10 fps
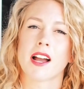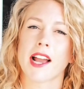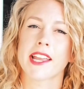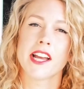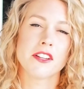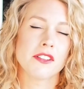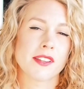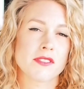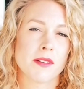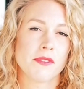I can use
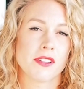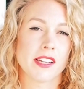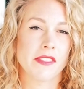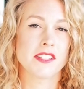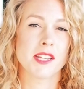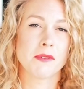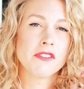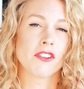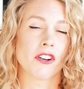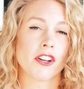sometimes another tip if
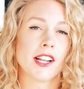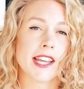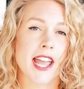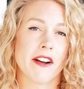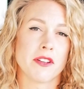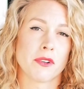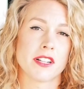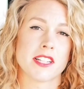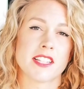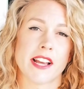you've got curly hair and you want
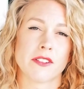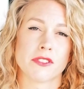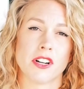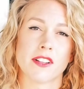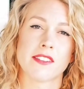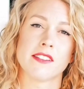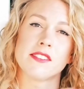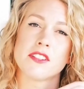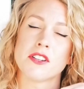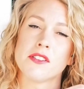to detangle knots is
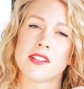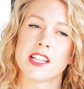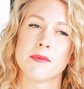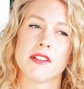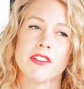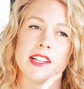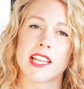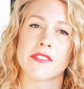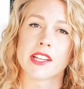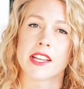to use a little bit of a
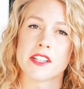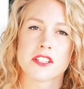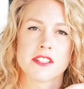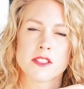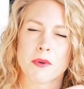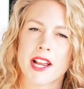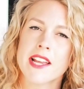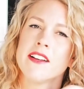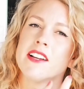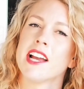leave-in conditioner
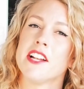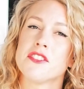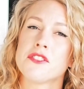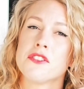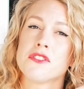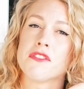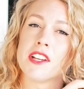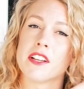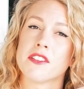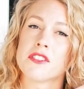spray and just use your
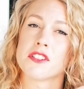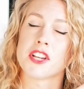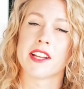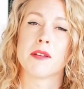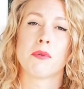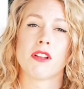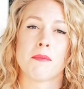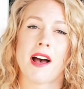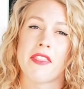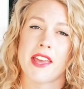fingers to gently pull
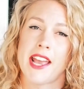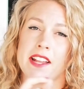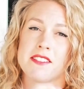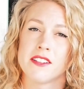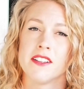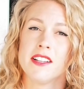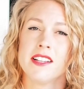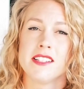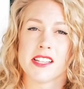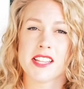apart the hair to
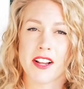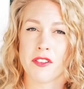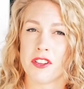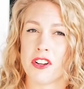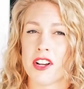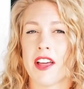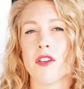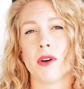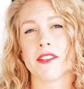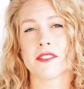detangle the knot.
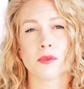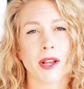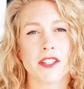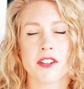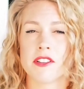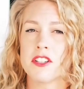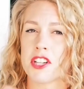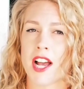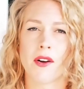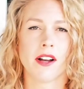Otherwise, just wait till you're in the
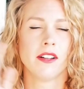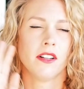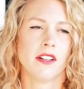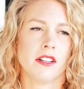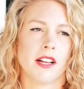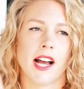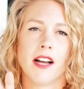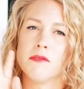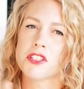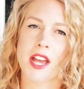shower,
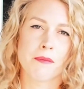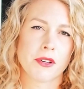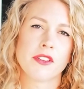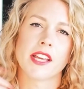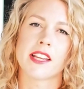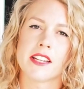um, shampoo, then